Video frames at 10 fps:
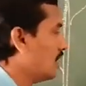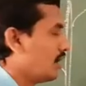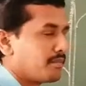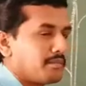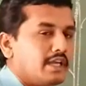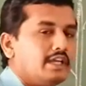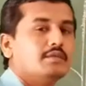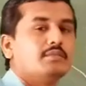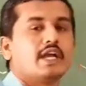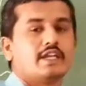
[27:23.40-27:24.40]

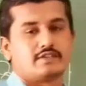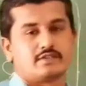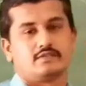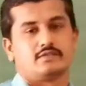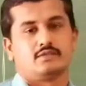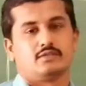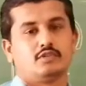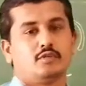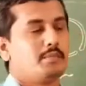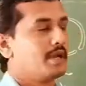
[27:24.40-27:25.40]
medium height.
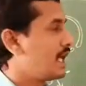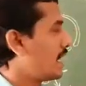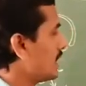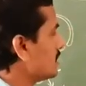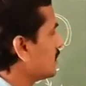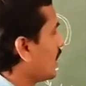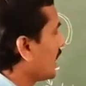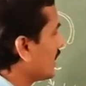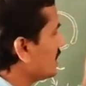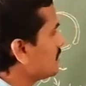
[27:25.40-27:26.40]
So, plant
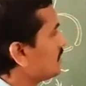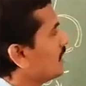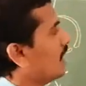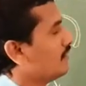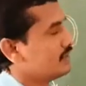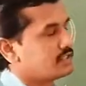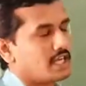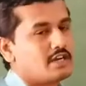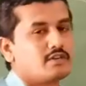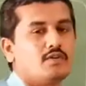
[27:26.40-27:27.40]
height is
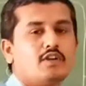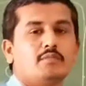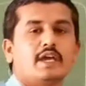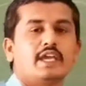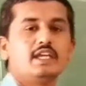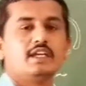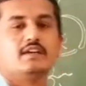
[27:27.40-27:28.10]
controlled by